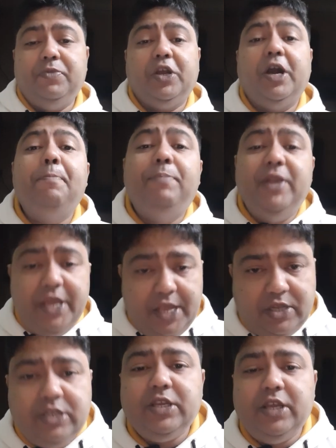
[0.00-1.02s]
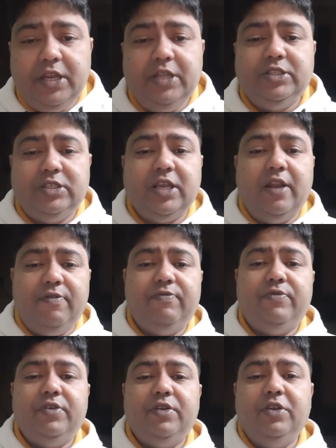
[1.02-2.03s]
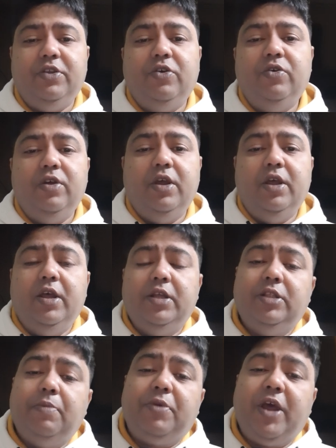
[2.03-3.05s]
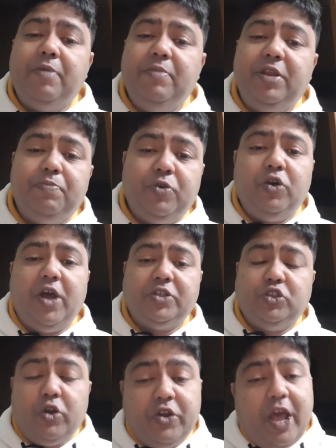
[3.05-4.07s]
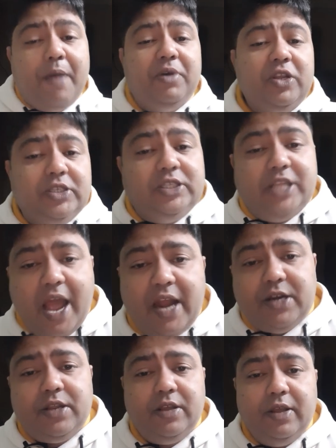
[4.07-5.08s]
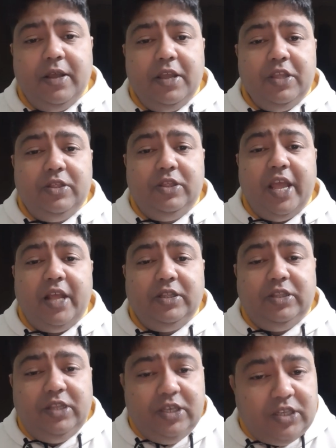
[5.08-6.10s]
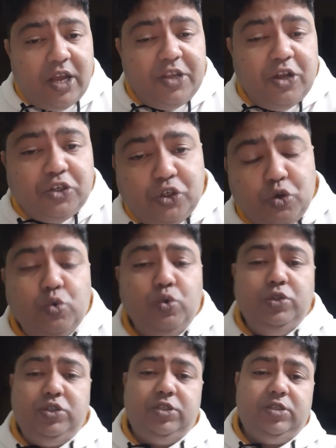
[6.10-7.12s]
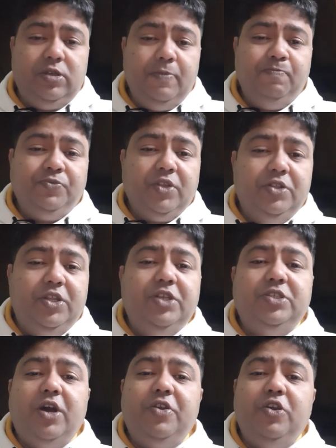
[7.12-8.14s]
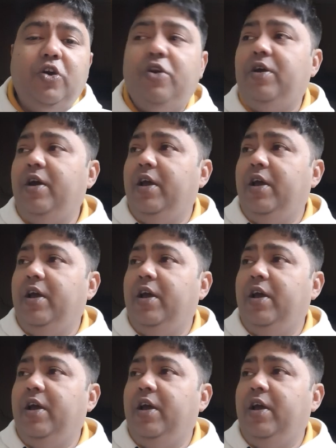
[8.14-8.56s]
complete in itself, the primary product. So grammar is that. These are your tools. These are your,